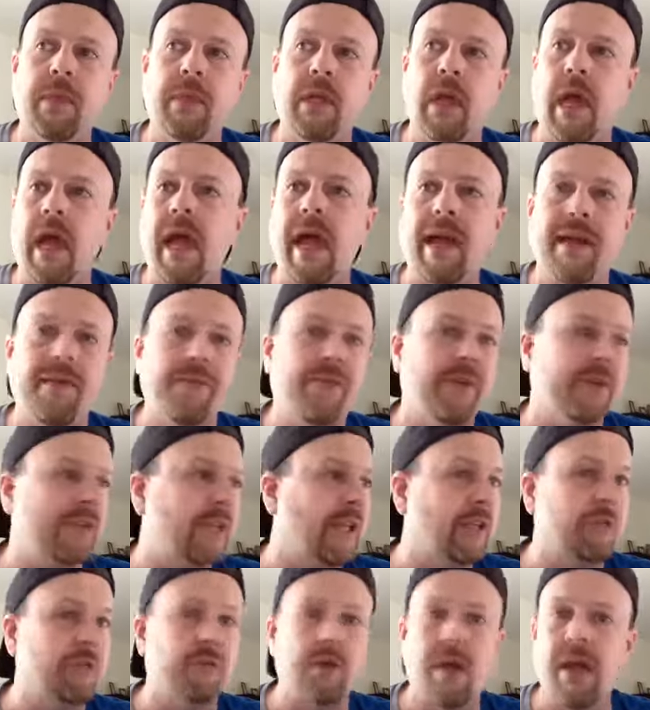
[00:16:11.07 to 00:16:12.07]
I can fix
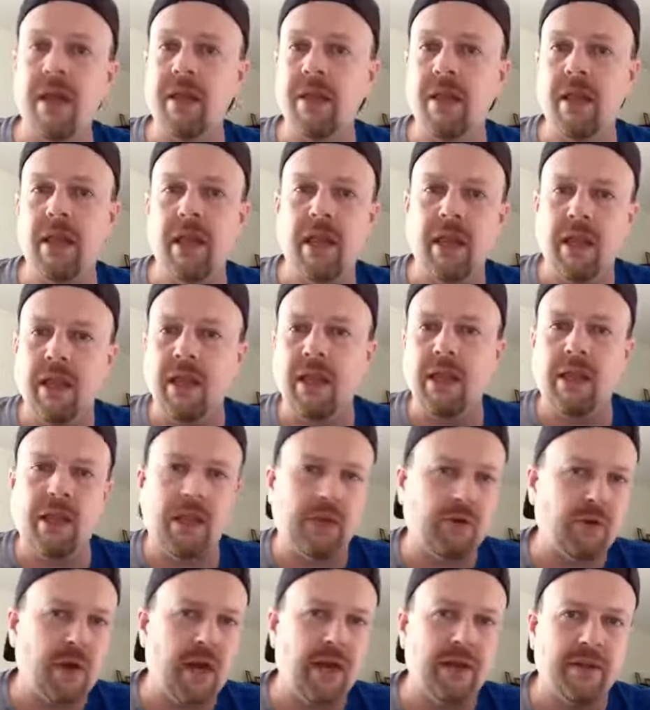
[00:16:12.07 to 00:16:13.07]

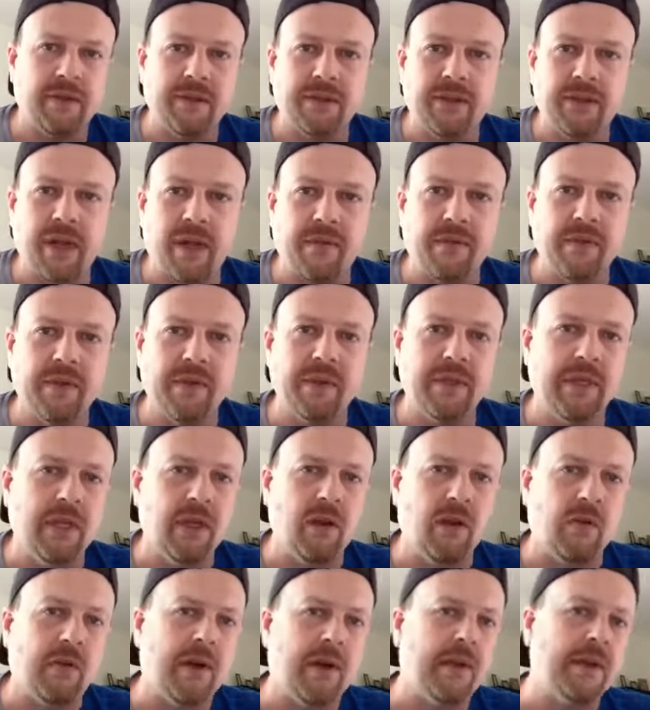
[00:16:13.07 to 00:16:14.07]
electronical stuff and
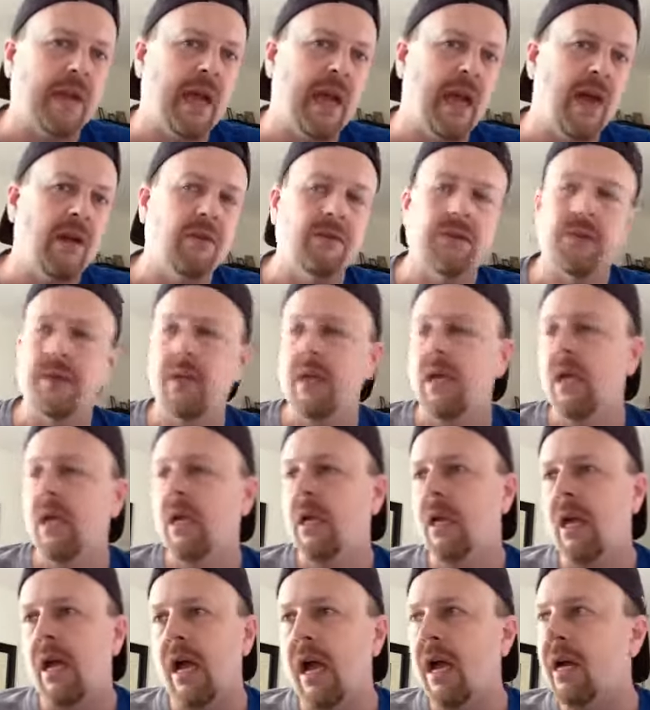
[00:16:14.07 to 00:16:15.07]
around the house.
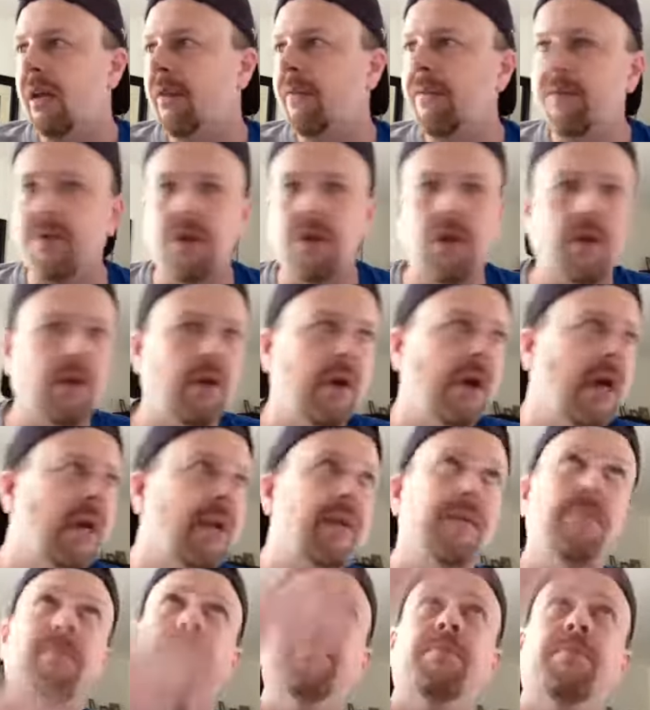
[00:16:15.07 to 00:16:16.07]
I
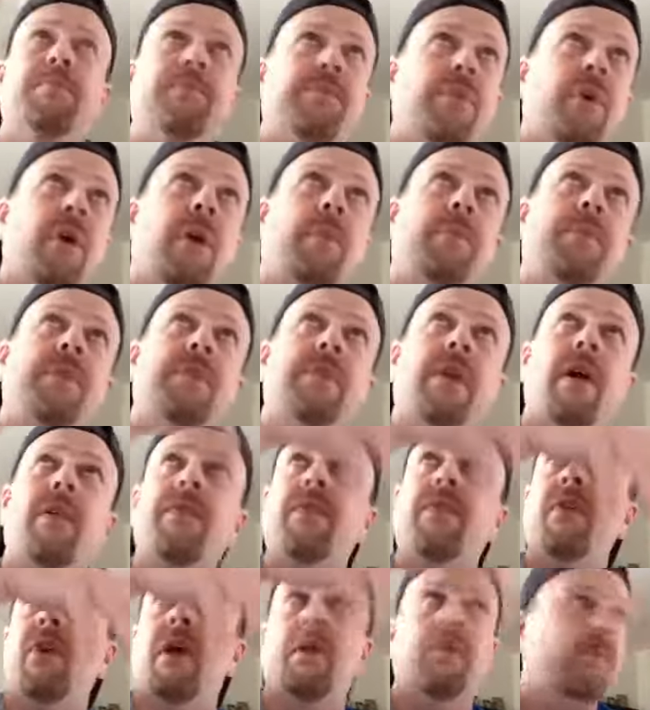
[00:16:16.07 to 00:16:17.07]
can put up
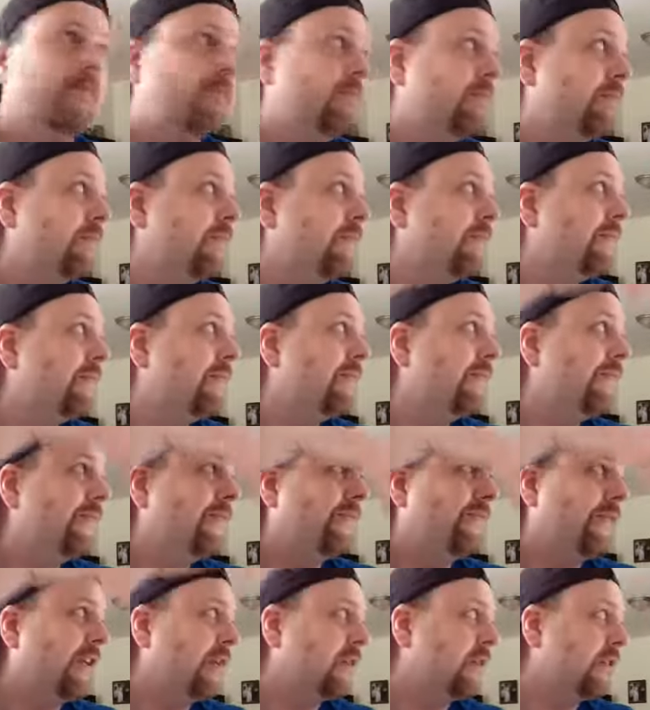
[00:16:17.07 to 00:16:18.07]
stuff. I can
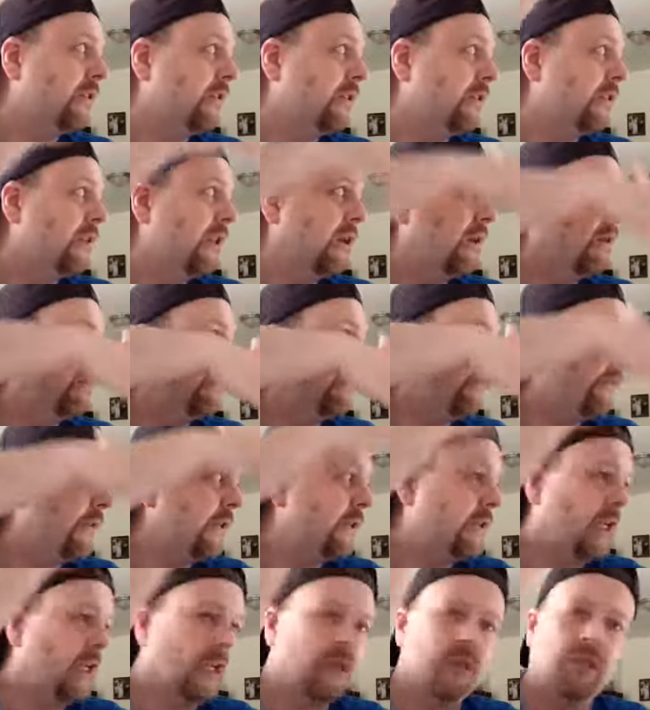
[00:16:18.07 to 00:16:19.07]
fix
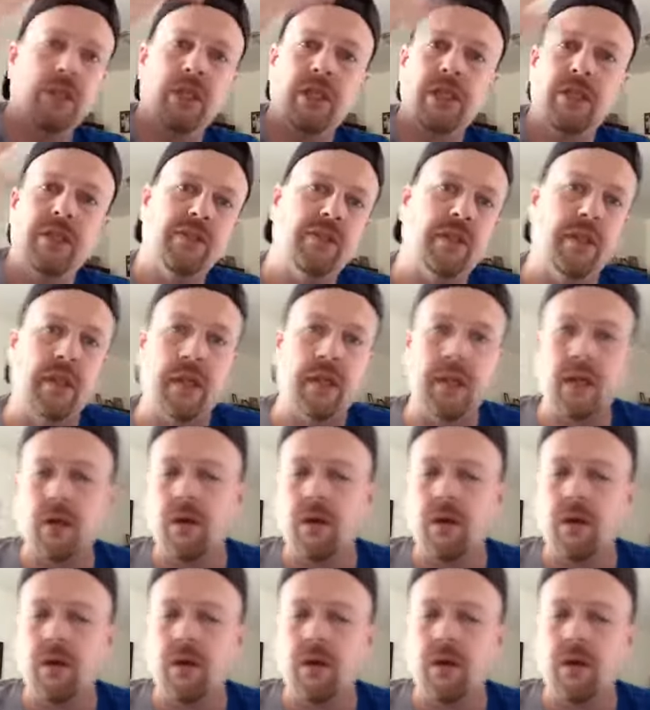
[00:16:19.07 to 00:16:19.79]
hinges and